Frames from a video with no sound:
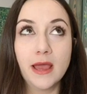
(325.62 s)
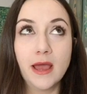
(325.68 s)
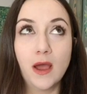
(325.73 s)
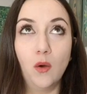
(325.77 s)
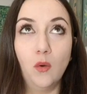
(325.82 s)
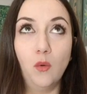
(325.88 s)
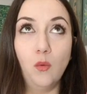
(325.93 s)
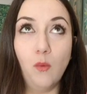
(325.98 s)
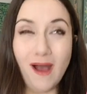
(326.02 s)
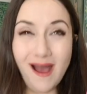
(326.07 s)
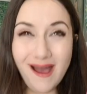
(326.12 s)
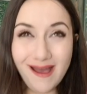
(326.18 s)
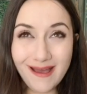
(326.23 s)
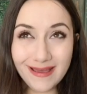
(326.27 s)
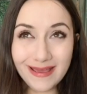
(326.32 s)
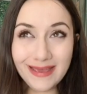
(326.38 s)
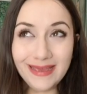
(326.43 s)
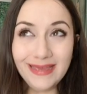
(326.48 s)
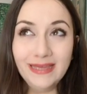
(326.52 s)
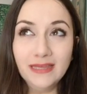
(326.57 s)

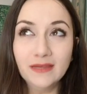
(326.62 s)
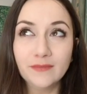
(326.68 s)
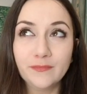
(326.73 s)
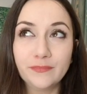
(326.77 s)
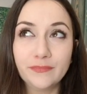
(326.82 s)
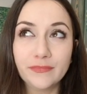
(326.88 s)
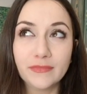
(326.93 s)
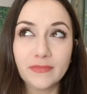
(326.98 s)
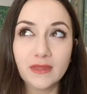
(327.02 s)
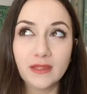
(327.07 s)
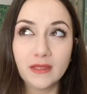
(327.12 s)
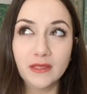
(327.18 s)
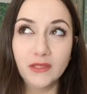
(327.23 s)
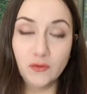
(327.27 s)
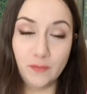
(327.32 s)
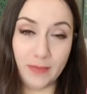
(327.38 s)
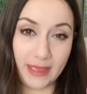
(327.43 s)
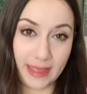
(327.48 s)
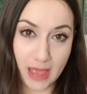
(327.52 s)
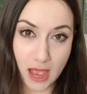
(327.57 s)
Why,
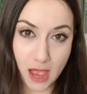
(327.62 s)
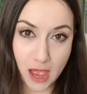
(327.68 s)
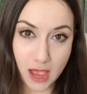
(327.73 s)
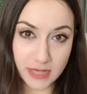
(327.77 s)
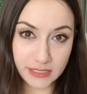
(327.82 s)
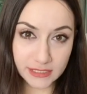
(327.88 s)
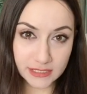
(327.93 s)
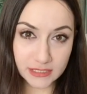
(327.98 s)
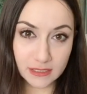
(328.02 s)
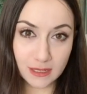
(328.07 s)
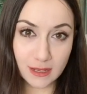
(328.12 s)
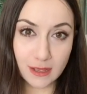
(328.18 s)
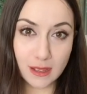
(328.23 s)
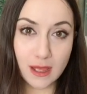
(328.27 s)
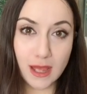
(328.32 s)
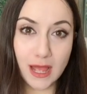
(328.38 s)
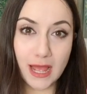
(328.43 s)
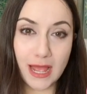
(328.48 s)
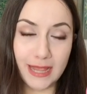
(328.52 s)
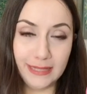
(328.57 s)
you may ask,
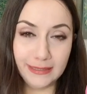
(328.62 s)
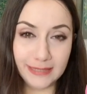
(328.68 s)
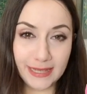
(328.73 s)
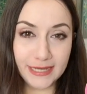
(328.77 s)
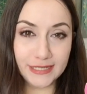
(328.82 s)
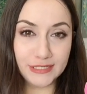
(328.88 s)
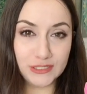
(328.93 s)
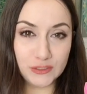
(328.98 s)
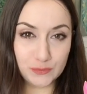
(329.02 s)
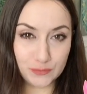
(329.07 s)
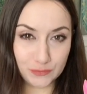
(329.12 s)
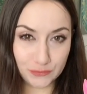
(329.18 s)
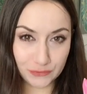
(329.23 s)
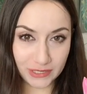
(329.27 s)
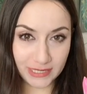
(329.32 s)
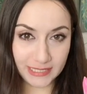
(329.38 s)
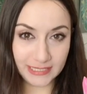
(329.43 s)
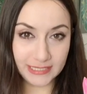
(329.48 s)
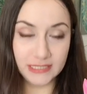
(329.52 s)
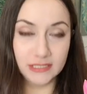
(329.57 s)
I like to
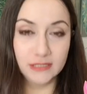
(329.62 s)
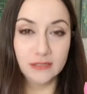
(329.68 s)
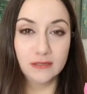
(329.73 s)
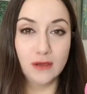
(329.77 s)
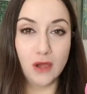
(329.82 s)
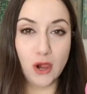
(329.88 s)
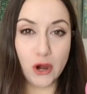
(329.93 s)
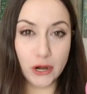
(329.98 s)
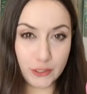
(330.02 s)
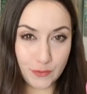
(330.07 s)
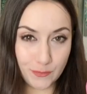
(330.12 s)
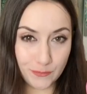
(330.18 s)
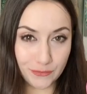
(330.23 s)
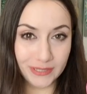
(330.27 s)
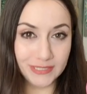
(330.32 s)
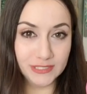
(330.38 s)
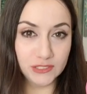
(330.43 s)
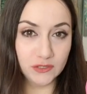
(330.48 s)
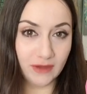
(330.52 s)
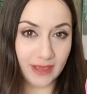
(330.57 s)
print art
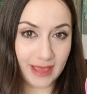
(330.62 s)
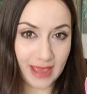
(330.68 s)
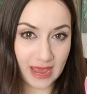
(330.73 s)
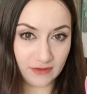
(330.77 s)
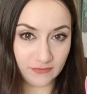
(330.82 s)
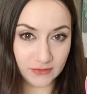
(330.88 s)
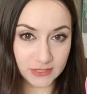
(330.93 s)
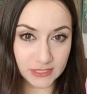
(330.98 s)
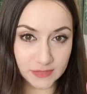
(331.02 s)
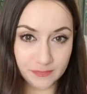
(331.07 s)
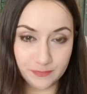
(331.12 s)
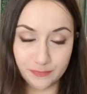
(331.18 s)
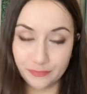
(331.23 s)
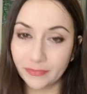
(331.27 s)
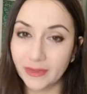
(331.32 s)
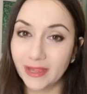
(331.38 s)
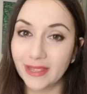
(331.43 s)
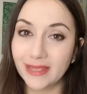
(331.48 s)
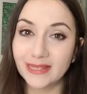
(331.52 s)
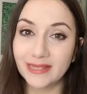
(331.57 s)
prints on canvas?
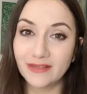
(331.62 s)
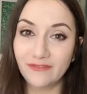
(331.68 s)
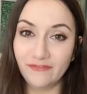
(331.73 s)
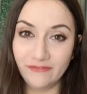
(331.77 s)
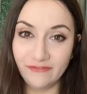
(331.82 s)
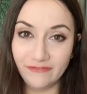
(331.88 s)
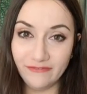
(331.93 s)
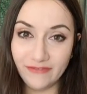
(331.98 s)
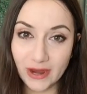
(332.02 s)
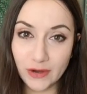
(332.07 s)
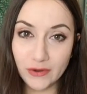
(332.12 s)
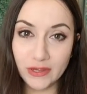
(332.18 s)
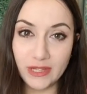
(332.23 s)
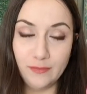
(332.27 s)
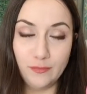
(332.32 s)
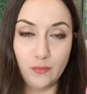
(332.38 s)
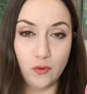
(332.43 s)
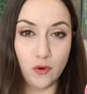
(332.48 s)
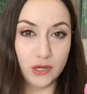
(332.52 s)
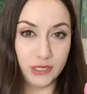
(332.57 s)
Very
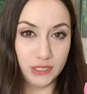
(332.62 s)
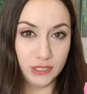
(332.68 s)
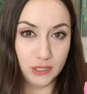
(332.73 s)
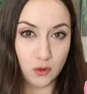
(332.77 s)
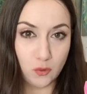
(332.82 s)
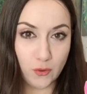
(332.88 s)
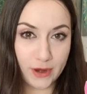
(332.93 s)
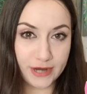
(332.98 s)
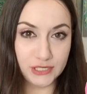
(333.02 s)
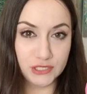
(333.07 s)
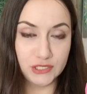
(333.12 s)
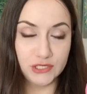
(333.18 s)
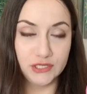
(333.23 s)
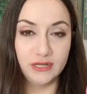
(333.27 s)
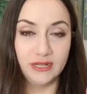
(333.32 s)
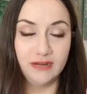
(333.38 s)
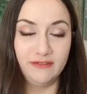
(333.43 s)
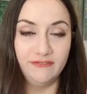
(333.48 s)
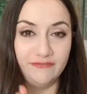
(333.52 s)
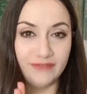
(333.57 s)
important
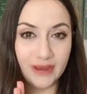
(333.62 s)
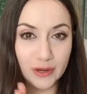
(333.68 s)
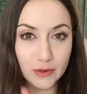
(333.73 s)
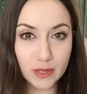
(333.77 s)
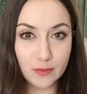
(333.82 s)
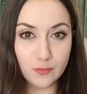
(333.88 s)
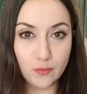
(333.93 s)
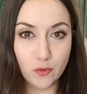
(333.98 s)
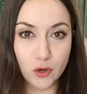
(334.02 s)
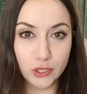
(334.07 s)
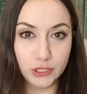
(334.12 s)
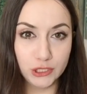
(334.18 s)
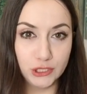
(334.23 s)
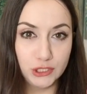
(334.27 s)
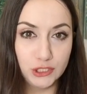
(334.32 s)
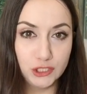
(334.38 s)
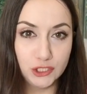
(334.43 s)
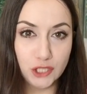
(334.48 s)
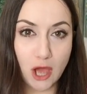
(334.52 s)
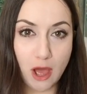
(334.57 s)
question and very
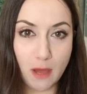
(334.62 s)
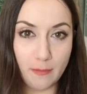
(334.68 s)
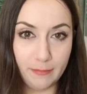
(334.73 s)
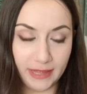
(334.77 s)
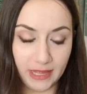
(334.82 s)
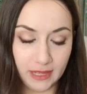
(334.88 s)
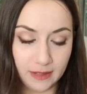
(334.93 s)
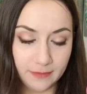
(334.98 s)
important topic.